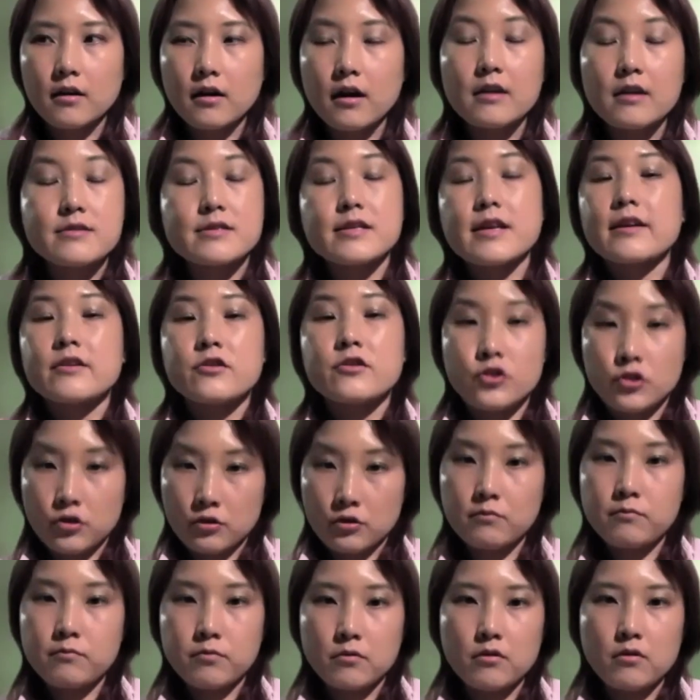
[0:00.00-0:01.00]
say Joe
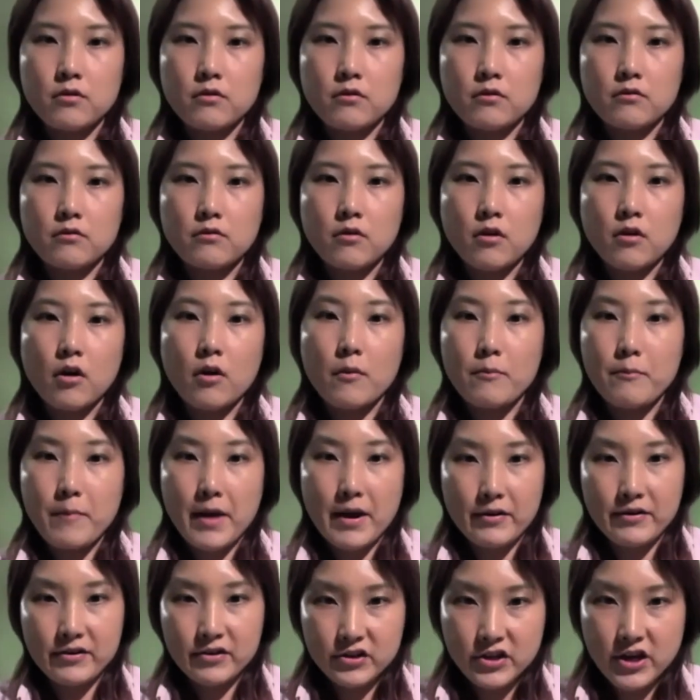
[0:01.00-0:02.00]
Blow or
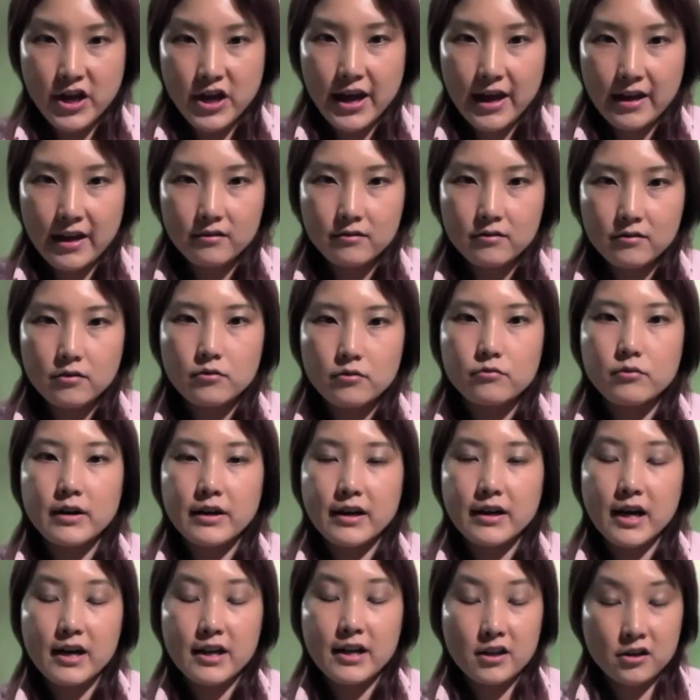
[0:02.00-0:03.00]
Mary Jane
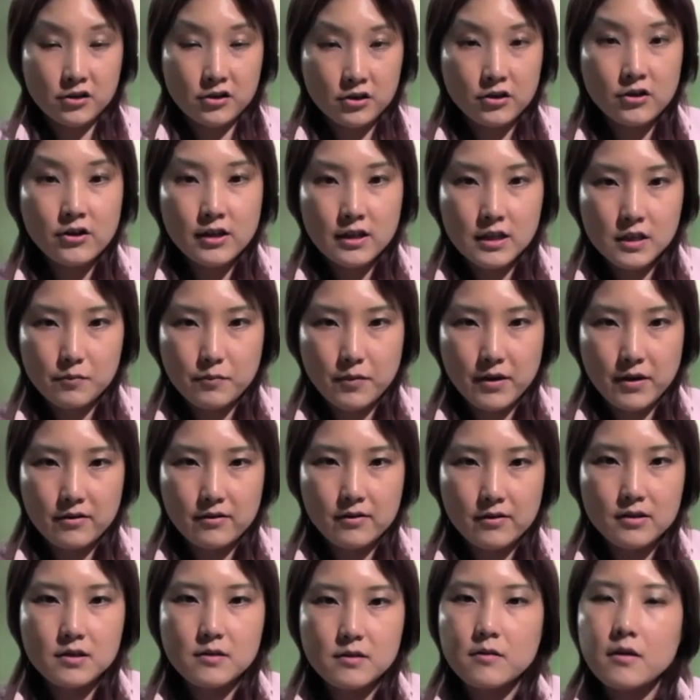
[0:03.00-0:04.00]
regarding her
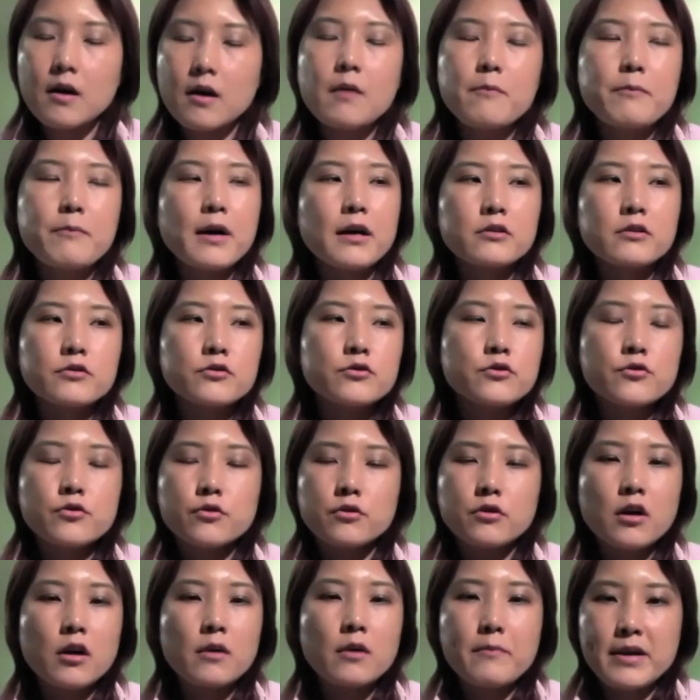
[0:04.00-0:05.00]
experience, but do
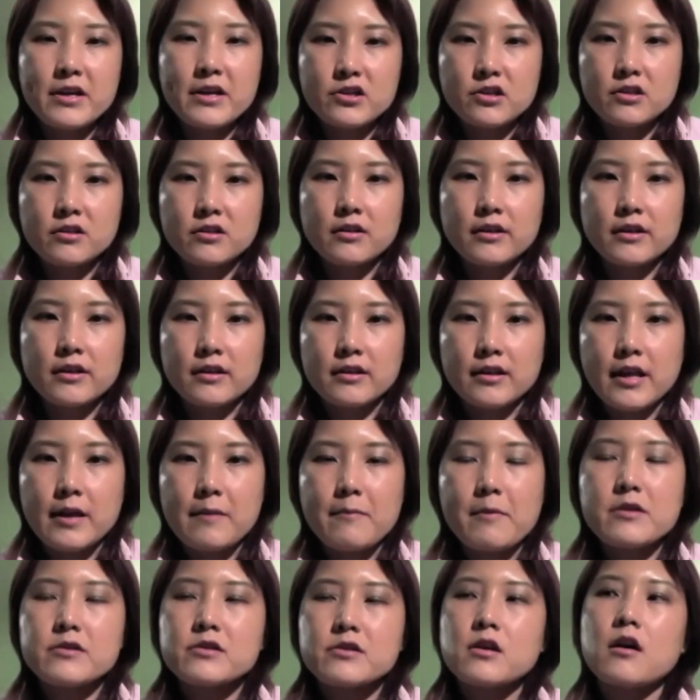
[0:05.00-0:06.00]
not mention their name.
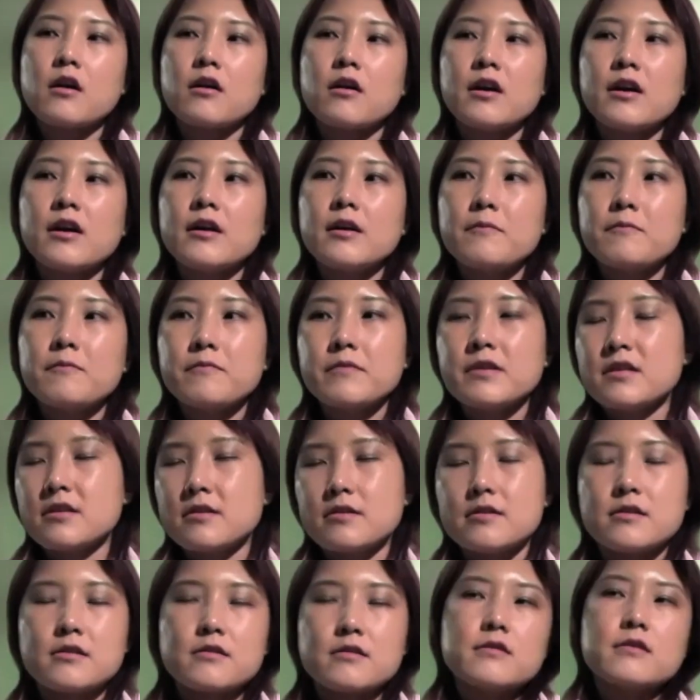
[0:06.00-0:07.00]
I said,
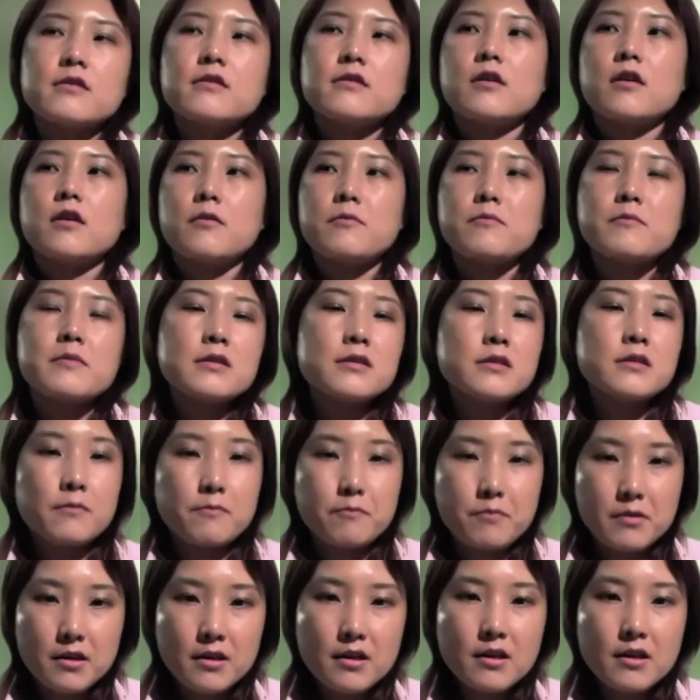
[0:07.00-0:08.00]
Mr.
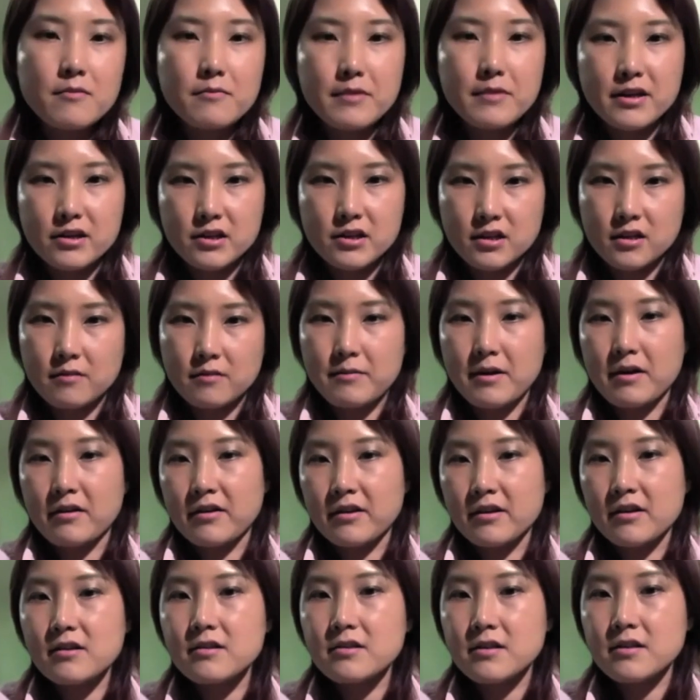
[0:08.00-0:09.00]
P mentioned about
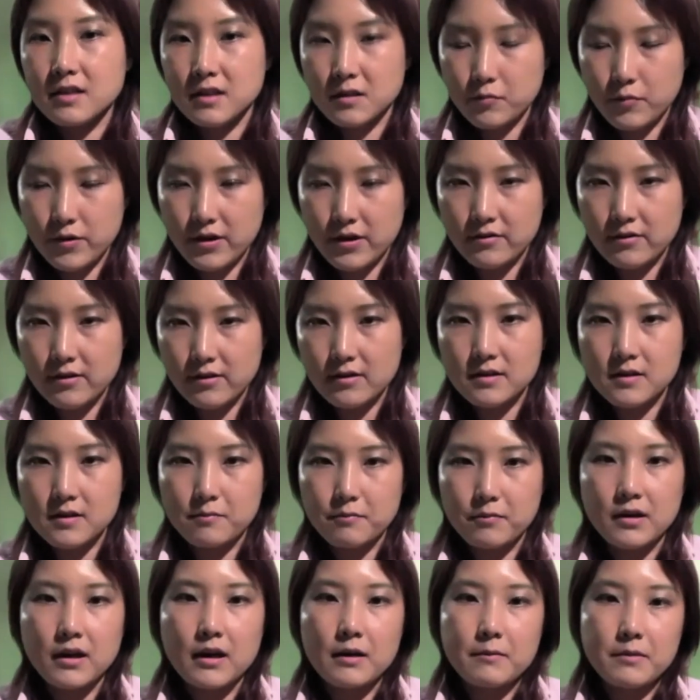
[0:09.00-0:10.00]
his experience,
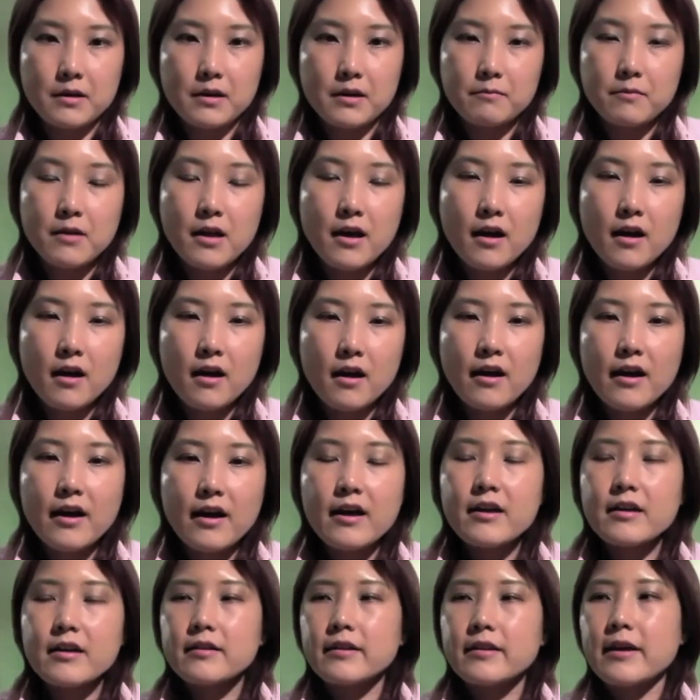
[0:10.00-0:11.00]
blah, blah, blah.
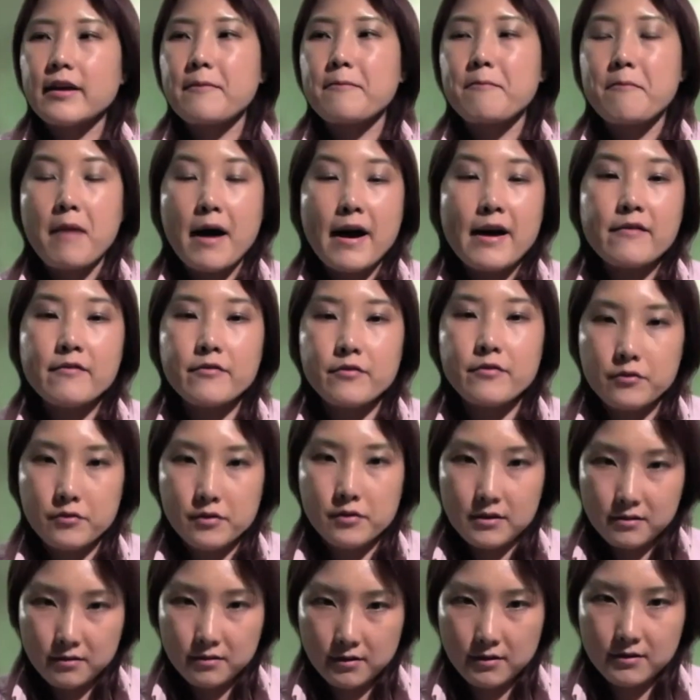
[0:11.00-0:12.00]
Then my view
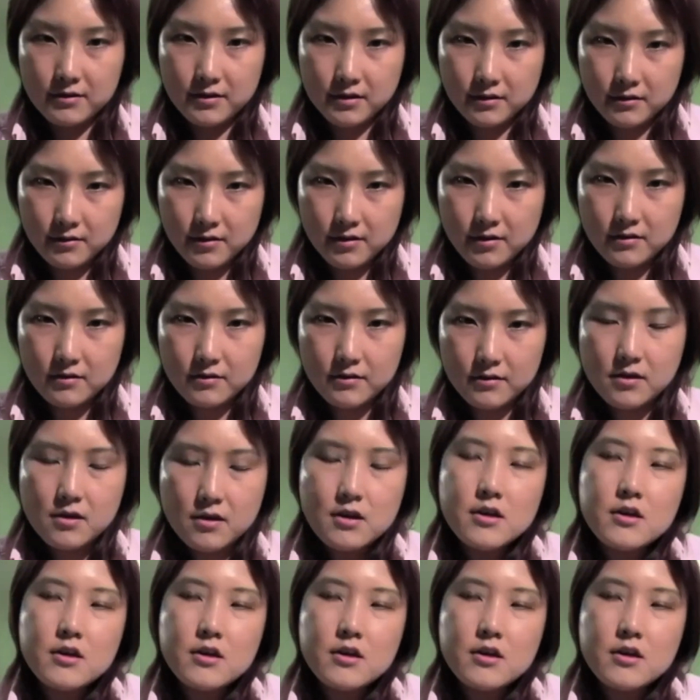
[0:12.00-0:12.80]
is this and this.